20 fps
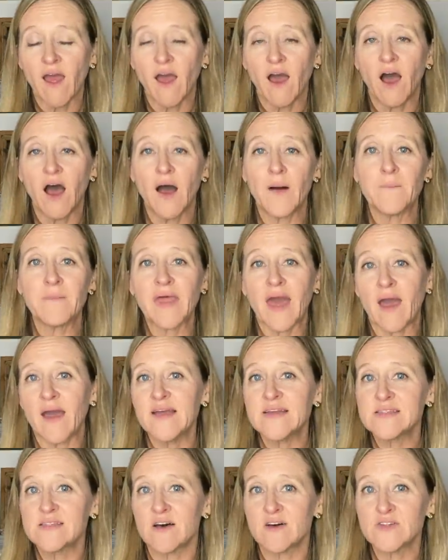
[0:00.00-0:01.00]
um, that
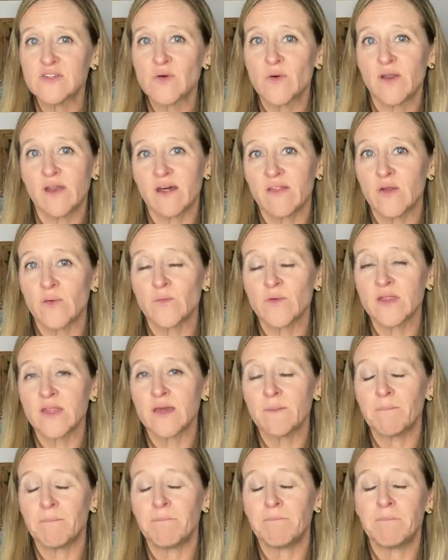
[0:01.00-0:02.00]
is also another
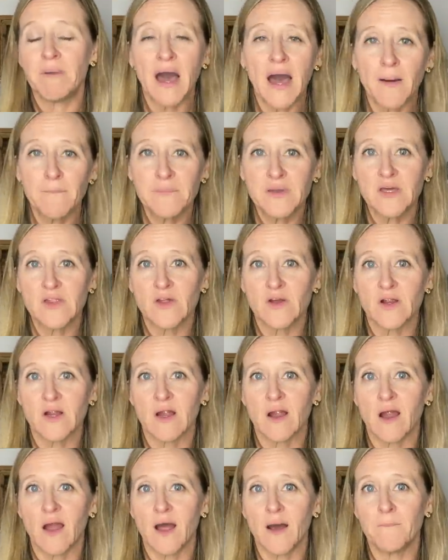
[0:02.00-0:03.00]
really
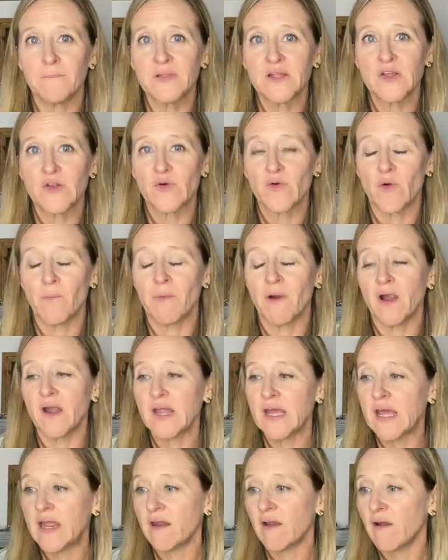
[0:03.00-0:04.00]
popular uh, political
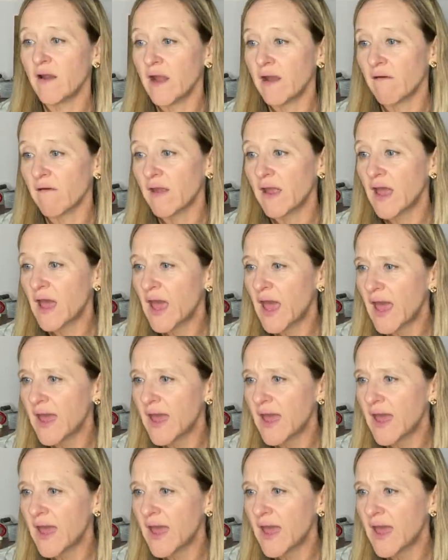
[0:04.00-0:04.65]
party in our area,